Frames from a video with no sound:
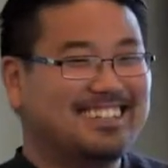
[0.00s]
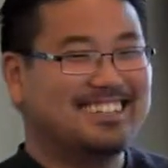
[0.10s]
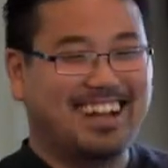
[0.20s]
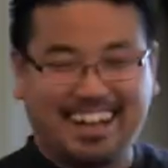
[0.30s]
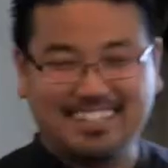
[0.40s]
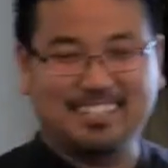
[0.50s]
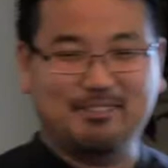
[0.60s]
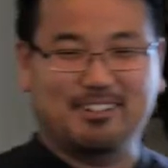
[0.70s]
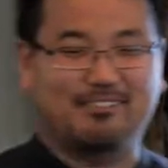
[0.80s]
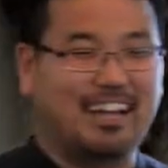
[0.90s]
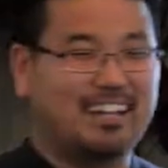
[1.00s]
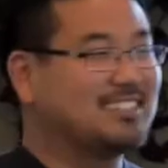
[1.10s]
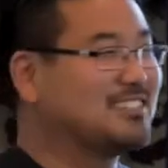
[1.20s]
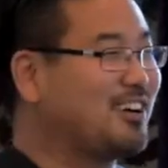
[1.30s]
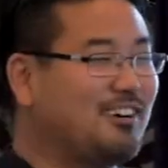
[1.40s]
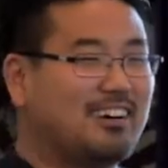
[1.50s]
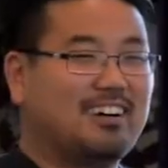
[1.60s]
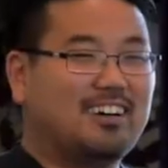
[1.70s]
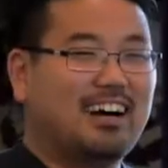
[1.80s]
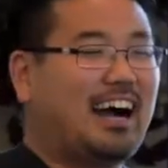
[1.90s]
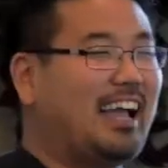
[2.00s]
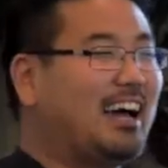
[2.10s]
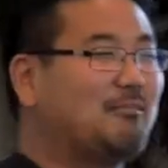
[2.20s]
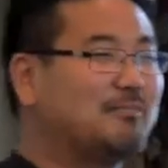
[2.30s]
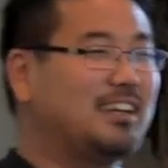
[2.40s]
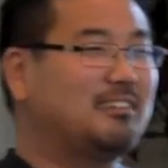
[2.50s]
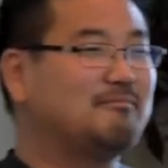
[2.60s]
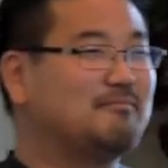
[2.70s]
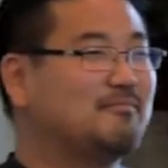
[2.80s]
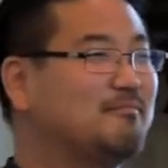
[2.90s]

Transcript: Not atypical, right? So I helped them.